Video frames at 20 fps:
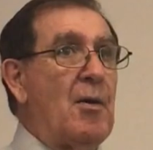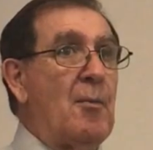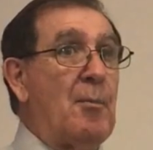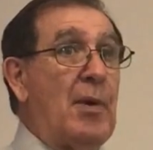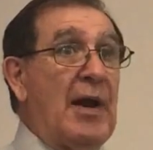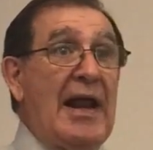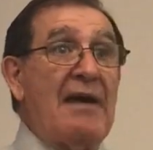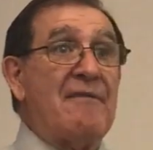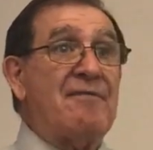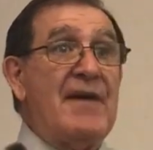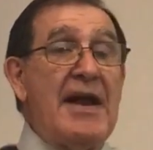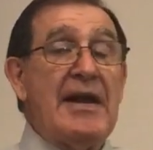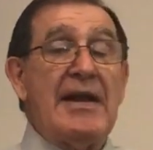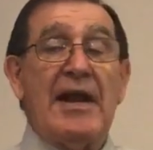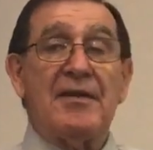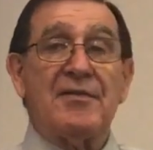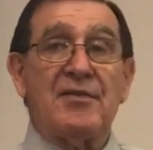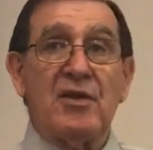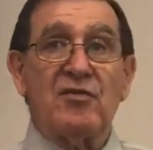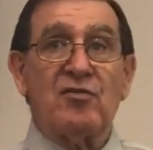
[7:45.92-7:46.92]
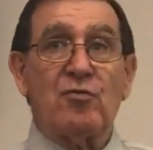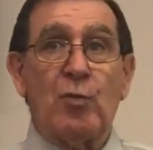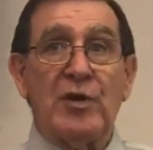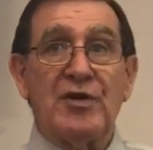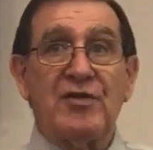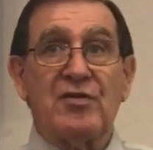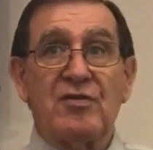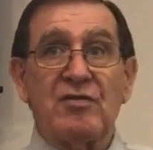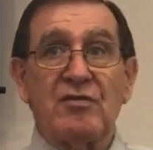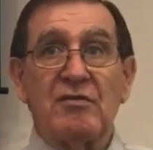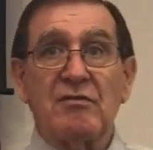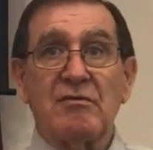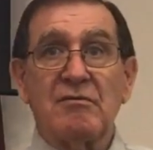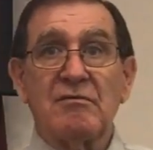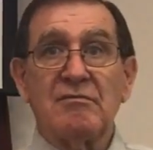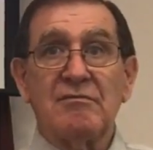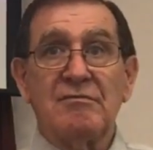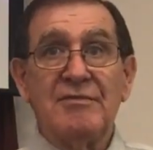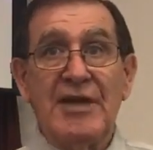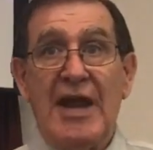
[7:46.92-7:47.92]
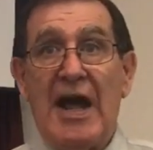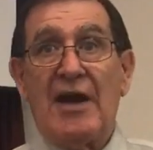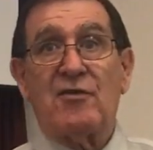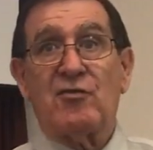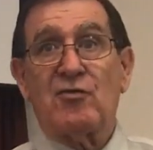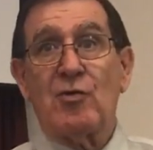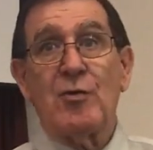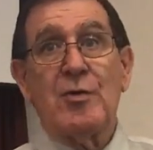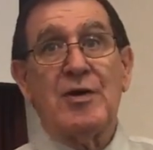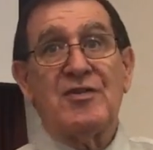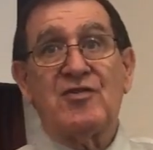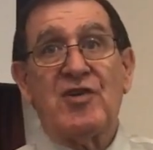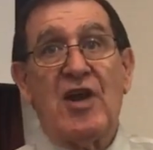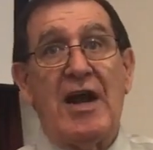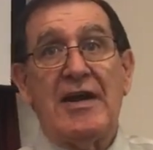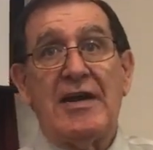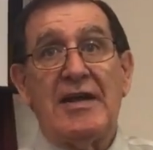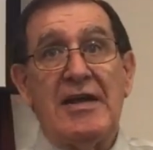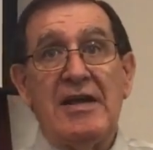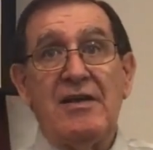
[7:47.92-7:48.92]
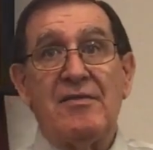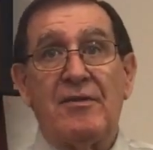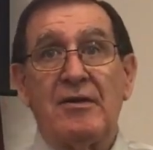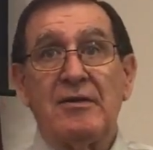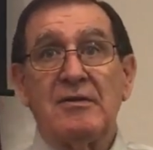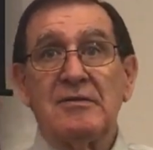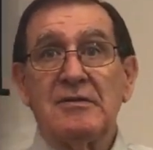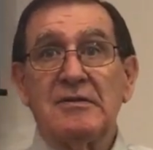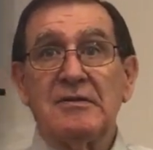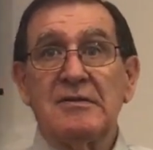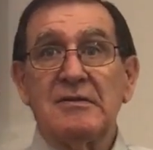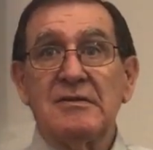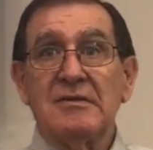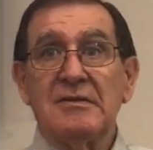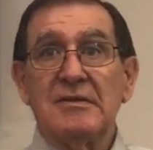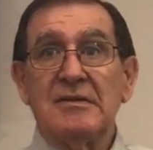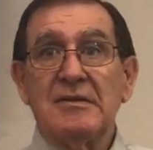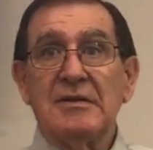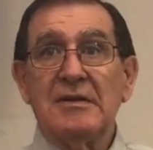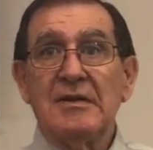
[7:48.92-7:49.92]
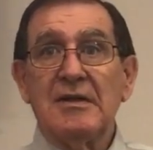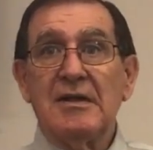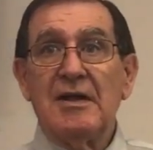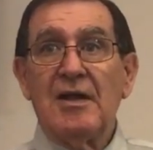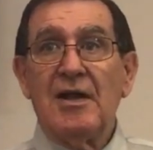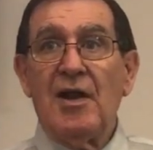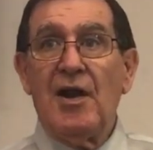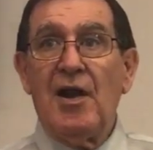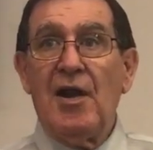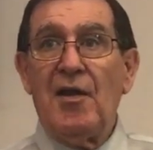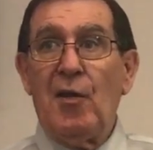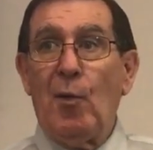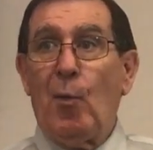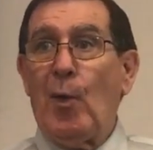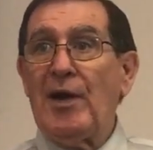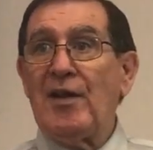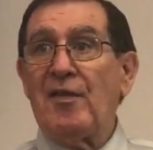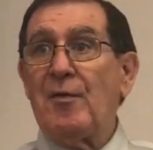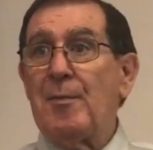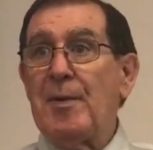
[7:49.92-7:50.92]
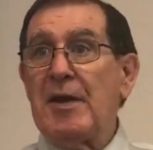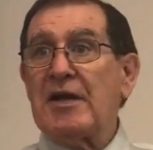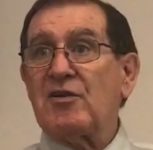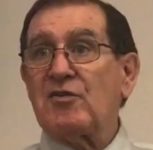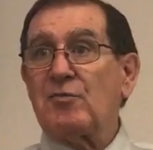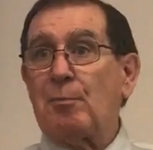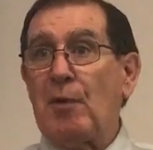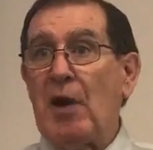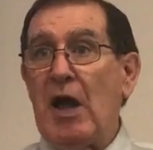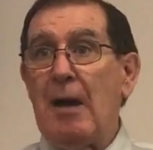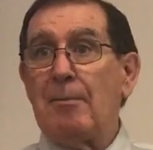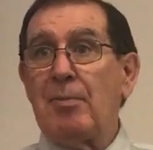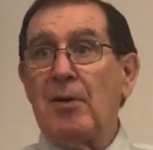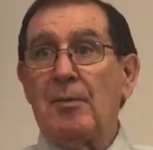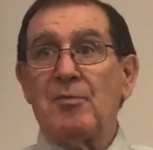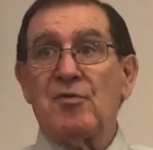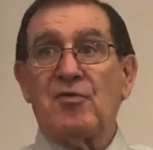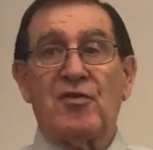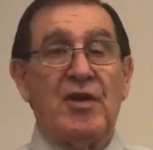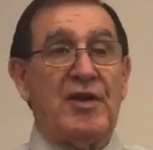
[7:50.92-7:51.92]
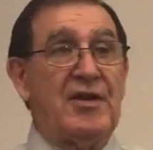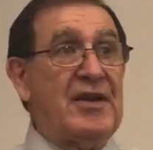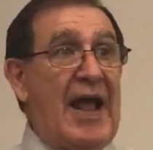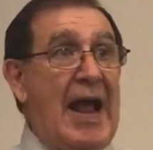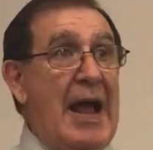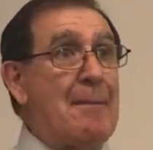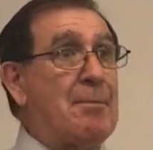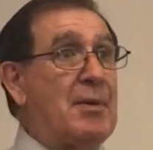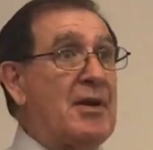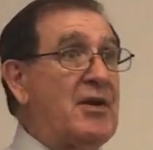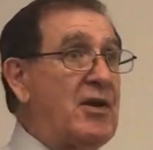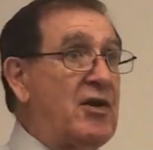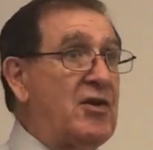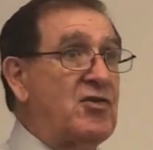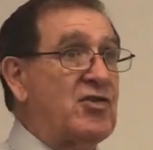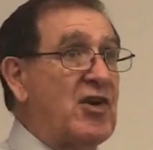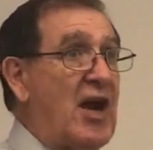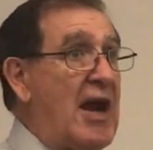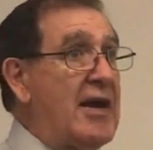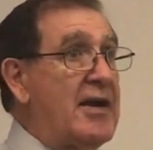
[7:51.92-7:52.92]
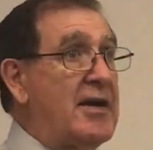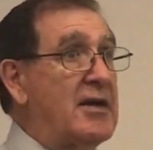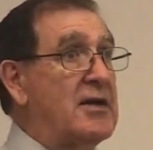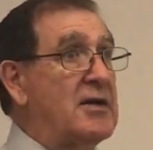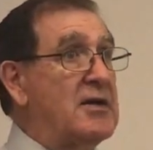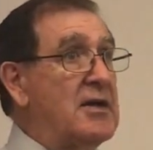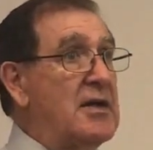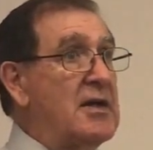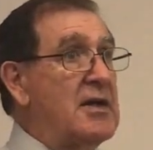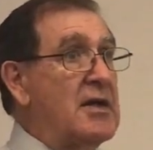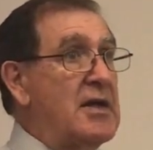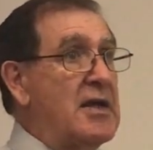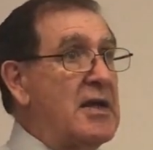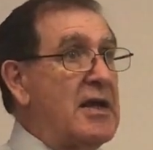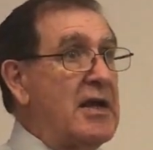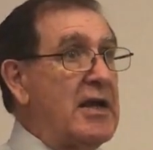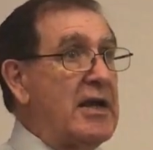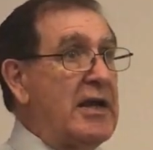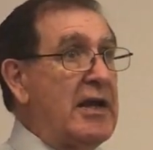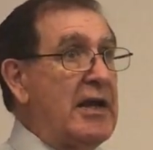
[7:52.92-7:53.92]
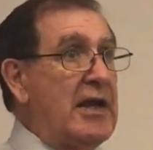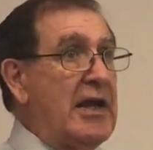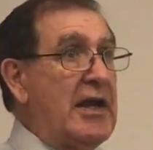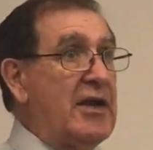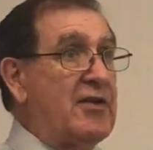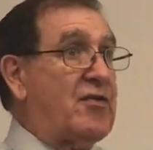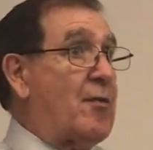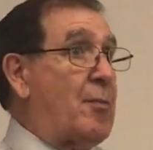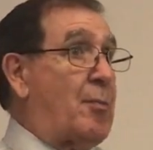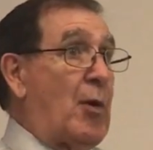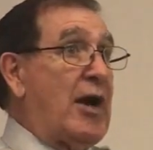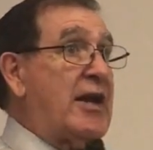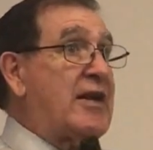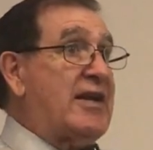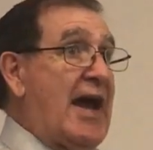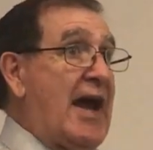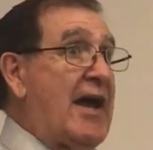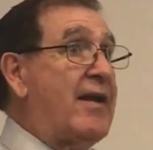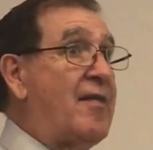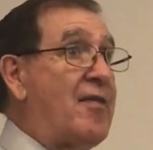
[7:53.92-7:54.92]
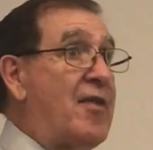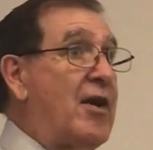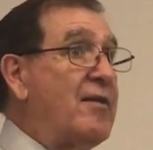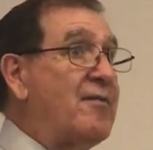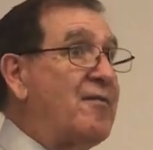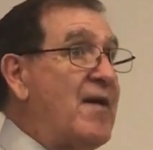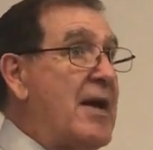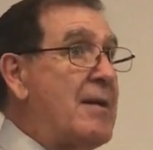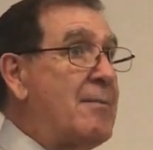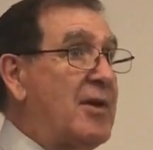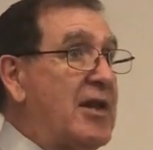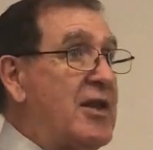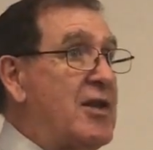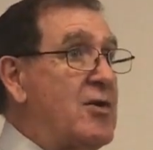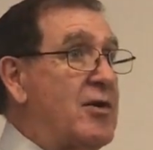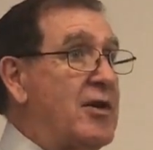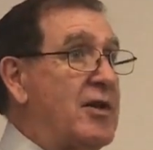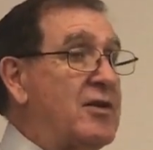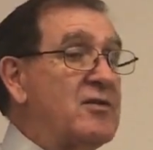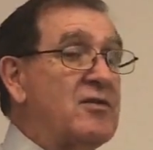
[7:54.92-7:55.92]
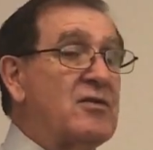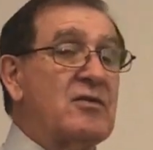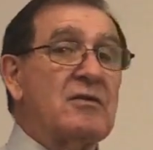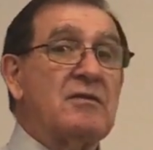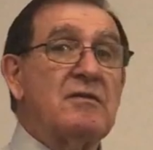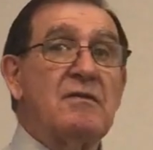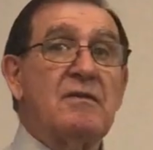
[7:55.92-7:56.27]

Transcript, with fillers: But I found out this was not true in China either. The one of the biggest problems that's happened in China is the breakdown of their family units.